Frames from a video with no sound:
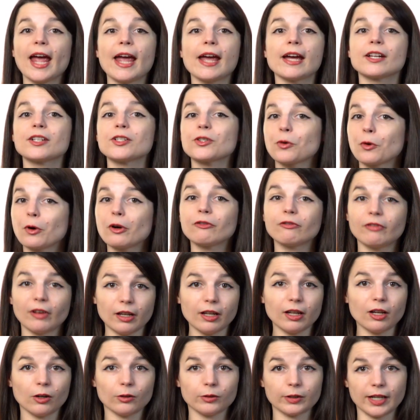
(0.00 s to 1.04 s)
and or
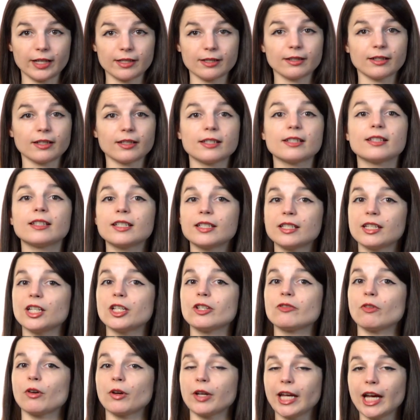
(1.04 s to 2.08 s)
video lessons that
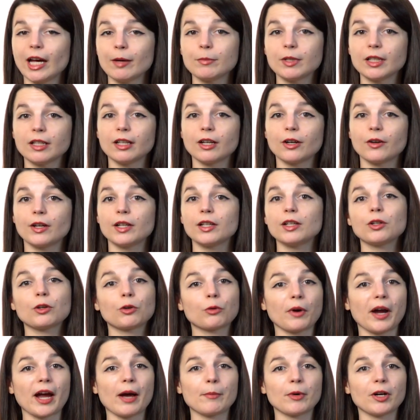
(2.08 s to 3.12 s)
teach vocabulary,
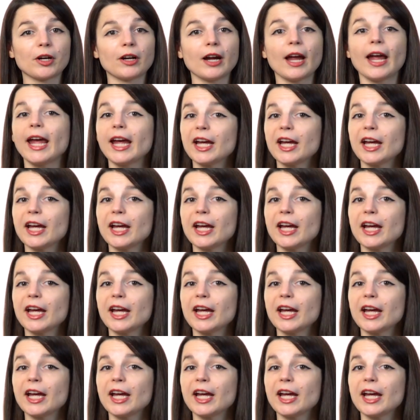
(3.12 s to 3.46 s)
grammar,